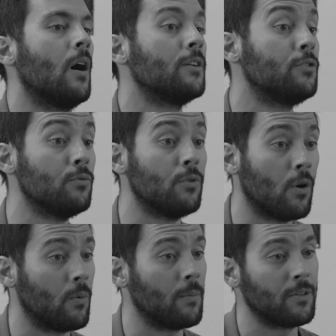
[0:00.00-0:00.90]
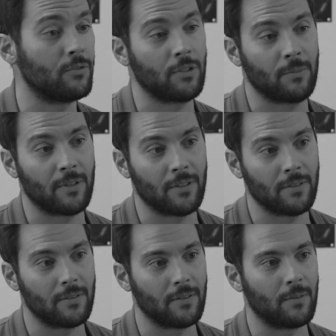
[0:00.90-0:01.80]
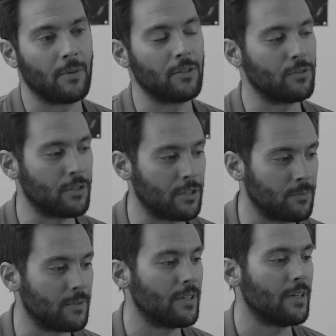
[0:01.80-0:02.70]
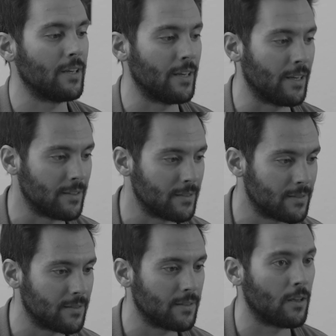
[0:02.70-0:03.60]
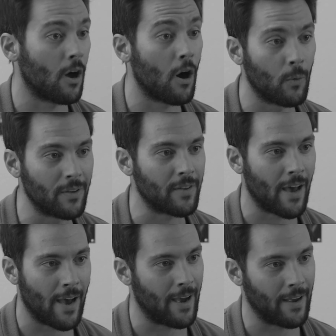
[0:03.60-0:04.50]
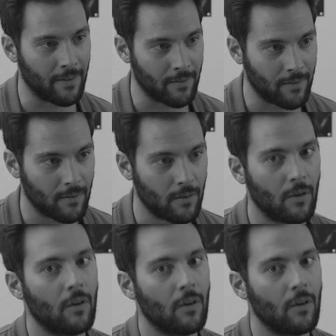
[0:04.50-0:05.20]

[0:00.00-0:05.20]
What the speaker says: I do know what my dream is, and my dream is, it always has,